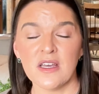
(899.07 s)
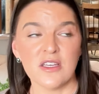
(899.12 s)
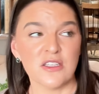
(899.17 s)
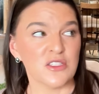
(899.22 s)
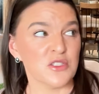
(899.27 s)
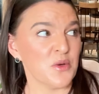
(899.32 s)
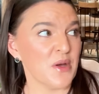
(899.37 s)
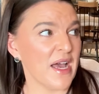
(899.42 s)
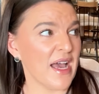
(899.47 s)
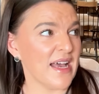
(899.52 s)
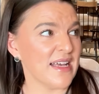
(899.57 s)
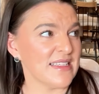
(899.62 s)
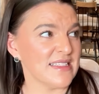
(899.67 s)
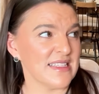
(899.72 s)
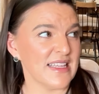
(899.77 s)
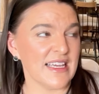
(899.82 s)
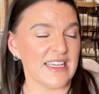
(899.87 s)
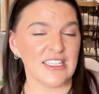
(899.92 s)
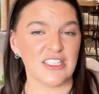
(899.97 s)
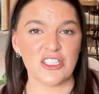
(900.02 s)
So it has
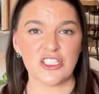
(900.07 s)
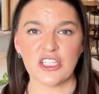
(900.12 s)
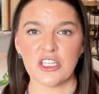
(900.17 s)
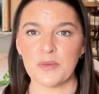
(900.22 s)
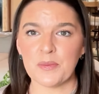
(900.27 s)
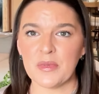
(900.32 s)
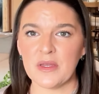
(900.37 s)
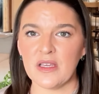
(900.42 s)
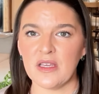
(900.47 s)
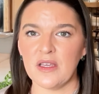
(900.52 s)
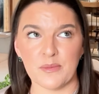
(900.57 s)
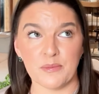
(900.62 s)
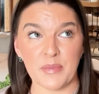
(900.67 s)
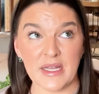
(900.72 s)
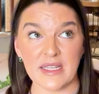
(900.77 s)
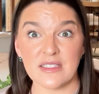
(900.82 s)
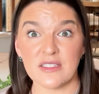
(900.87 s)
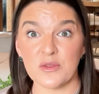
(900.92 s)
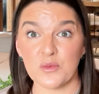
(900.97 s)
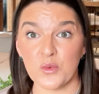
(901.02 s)
like chippy
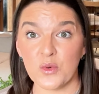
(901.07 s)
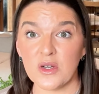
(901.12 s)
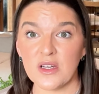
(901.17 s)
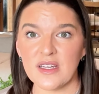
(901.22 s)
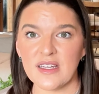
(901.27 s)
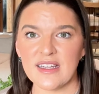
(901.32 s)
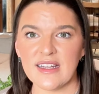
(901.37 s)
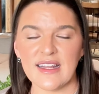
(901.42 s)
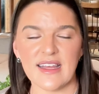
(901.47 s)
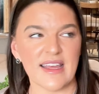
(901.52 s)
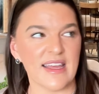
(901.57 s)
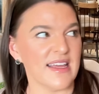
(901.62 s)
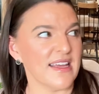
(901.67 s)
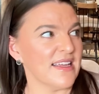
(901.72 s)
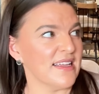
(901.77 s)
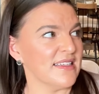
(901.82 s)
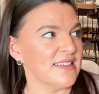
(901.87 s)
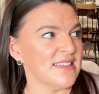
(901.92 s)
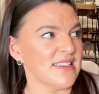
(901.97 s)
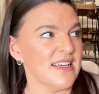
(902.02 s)
painted wood,
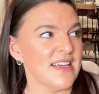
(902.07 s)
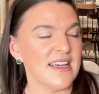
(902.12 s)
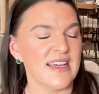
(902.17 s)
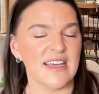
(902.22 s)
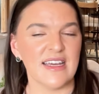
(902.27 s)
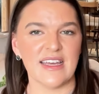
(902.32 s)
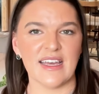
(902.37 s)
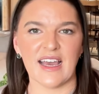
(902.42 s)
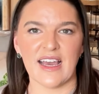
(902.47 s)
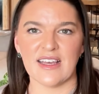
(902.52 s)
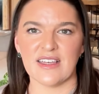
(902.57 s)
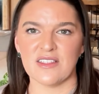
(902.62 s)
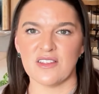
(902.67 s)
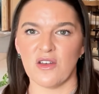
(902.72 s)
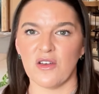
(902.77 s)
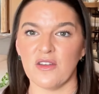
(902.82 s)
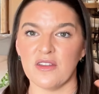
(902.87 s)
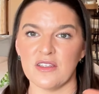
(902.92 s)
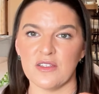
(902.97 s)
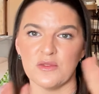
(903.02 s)
and it has
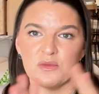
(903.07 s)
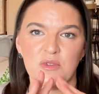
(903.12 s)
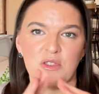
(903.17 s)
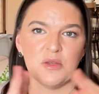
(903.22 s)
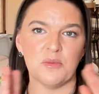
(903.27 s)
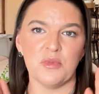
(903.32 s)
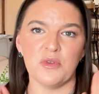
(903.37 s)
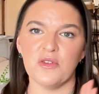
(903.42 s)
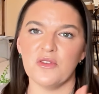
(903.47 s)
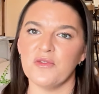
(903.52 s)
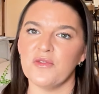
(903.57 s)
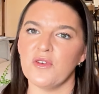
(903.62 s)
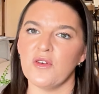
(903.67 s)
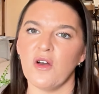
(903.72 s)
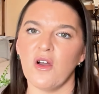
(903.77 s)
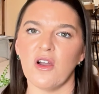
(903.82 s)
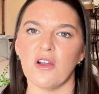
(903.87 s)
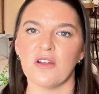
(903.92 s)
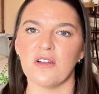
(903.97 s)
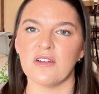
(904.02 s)
all these really beautiful
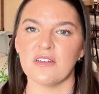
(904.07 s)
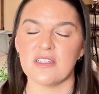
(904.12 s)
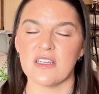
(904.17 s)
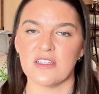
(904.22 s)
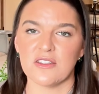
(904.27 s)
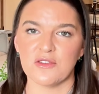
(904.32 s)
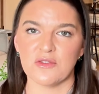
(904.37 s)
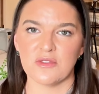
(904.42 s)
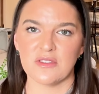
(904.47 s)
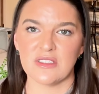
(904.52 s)
architectural